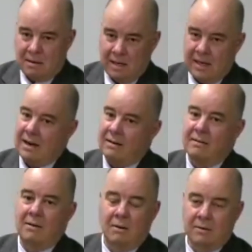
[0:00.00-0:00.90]
again,
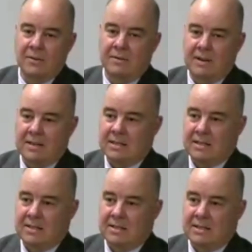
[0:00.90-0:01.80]
all of the things that
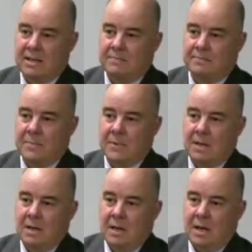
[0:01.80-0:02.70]
I just said.
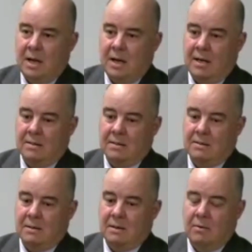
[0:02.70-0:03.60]
And
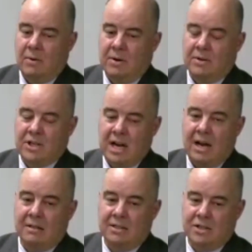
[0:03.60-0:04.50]
we're
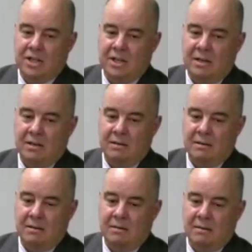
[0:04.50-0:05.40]
challenging
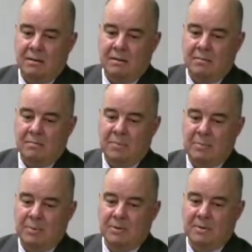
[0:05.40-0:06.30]

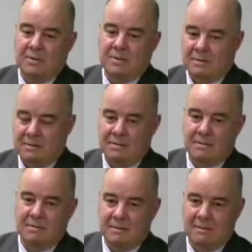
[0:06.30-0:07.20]
people's
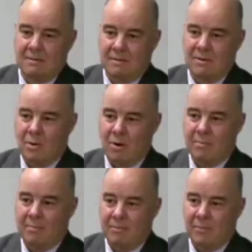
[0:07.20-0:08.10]

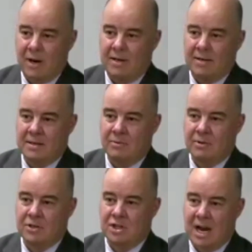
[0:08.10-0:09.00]
norm, right? And we're
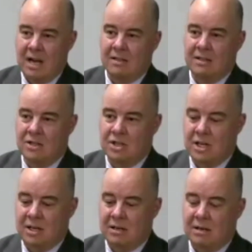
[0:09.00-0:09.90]

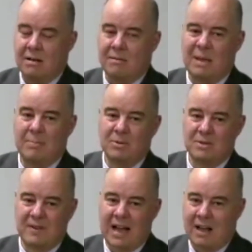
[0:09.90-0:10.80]
challenging
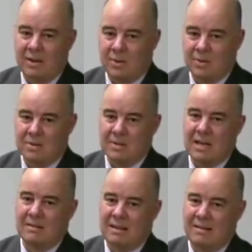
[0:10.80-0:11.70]
people's values
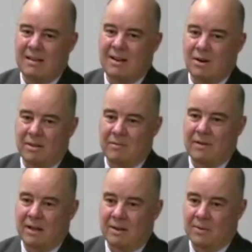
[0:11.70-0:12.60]
that they think are their
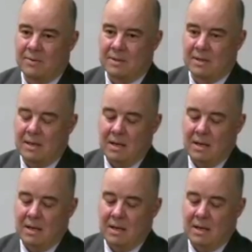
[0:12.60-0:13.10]
values.